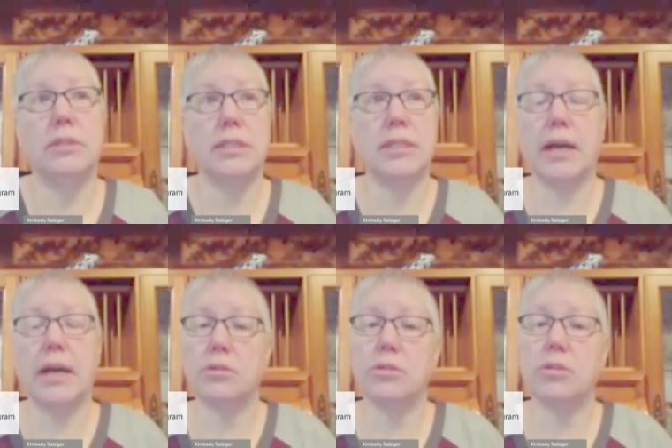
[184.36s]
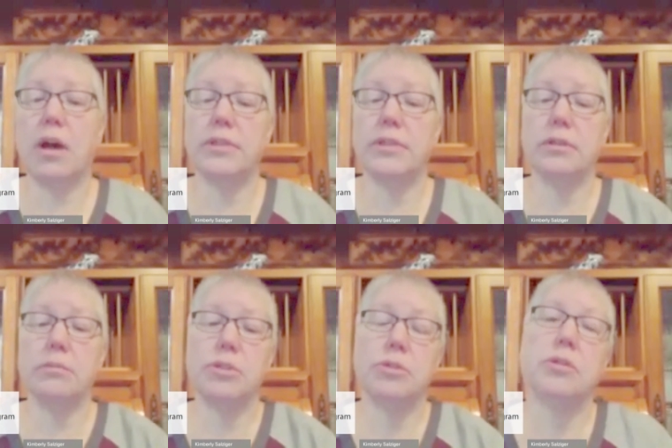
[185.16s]
a doctor's office here, but
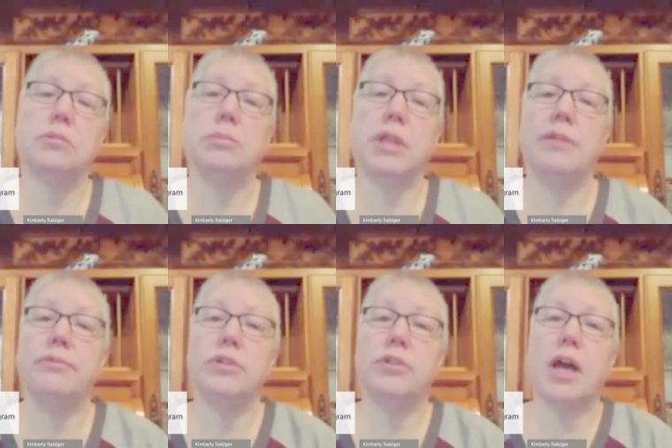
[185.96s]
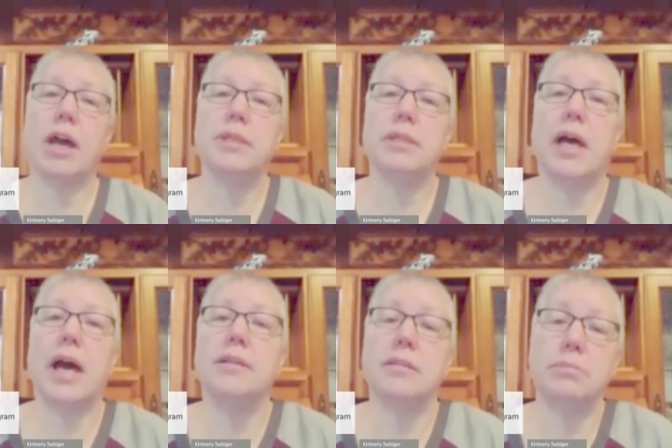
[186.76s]
you could apply for jobs at the
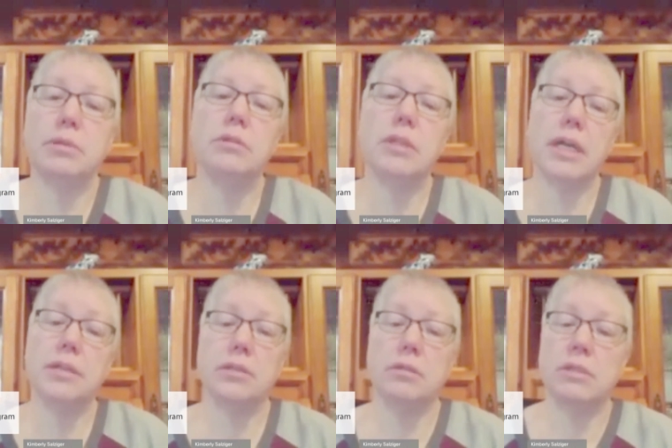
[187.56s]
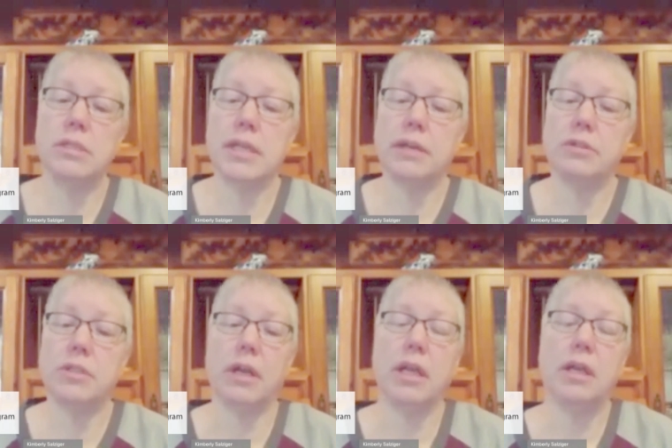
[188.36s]
hospital as a unit secretary.
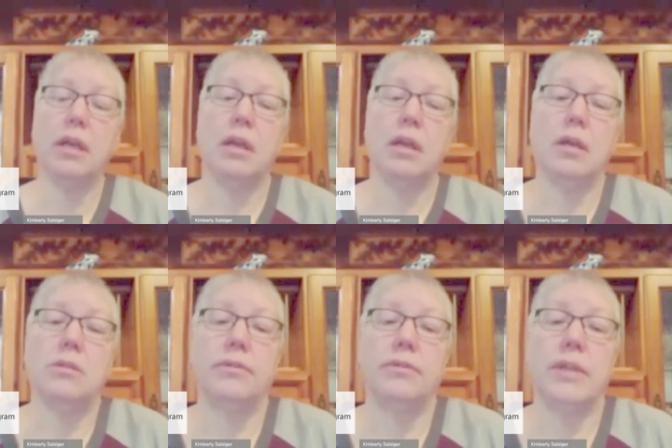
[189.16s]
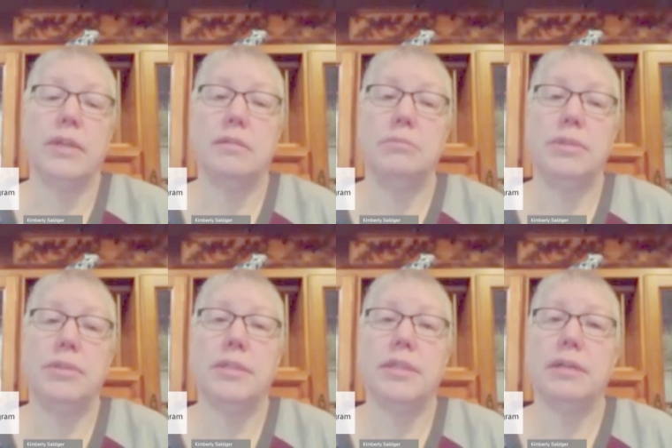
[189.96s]
So if that's something that
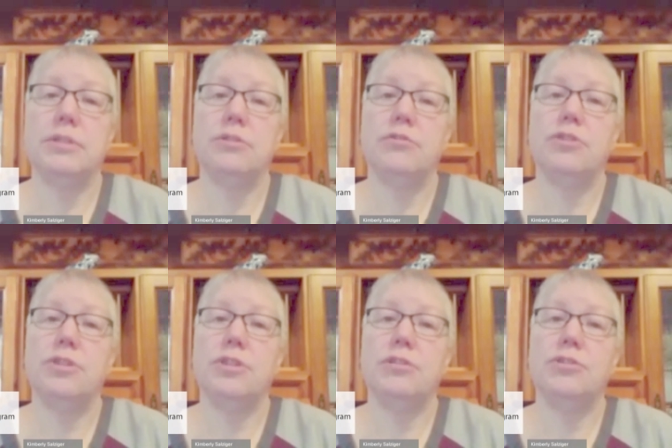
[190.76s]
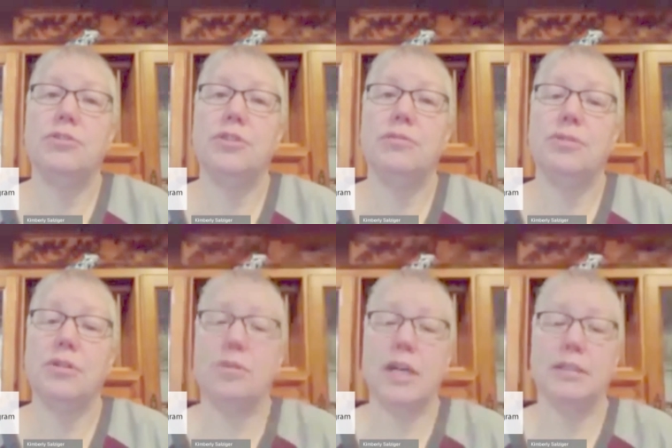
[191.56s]
sounds interesting to you, go ahead
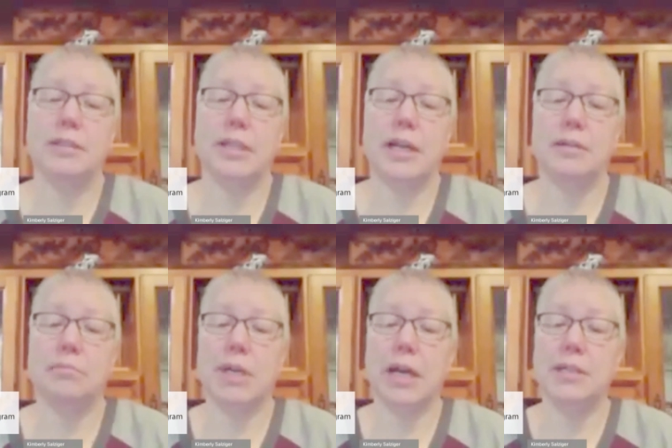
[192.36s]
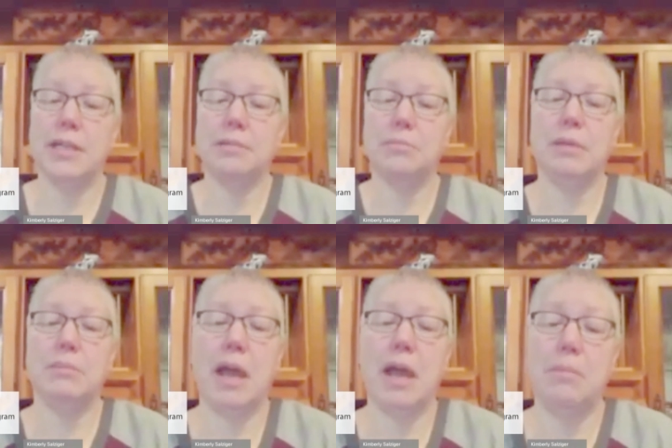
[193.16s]
and um, contact me. i would be
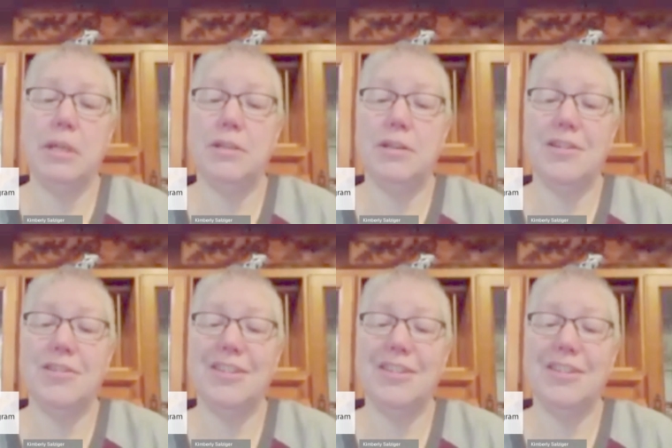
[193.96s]
happy to talk to you.